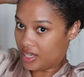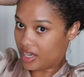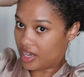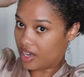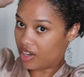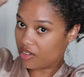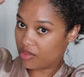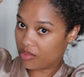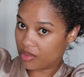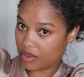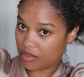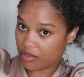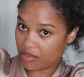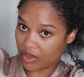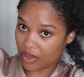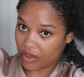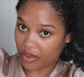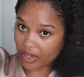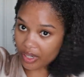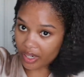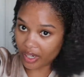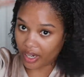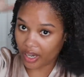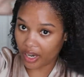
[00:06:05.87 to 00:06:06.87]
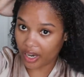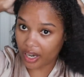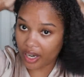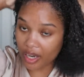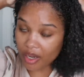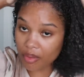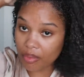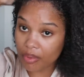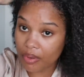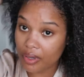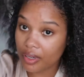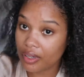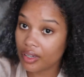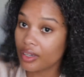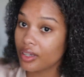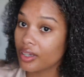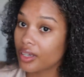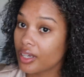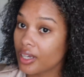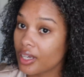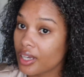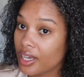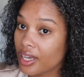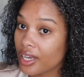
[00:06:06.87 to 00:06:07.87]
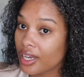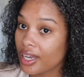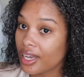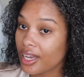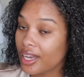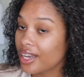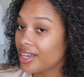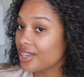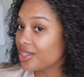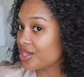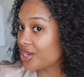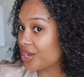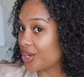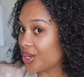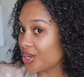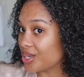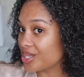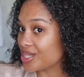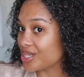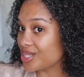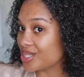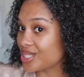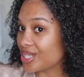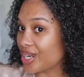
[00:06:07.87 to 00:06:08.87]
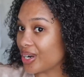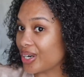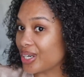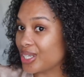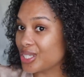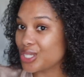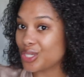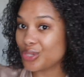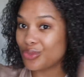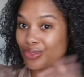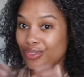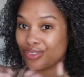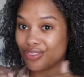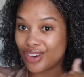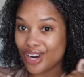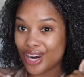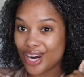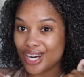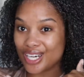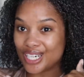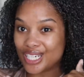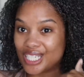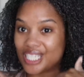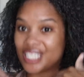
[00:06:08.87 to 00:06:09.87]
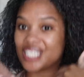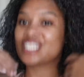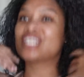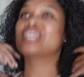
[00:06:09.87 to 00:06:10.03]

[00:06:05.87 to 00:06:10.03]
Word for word: have been broken up and the curls are starting to revert.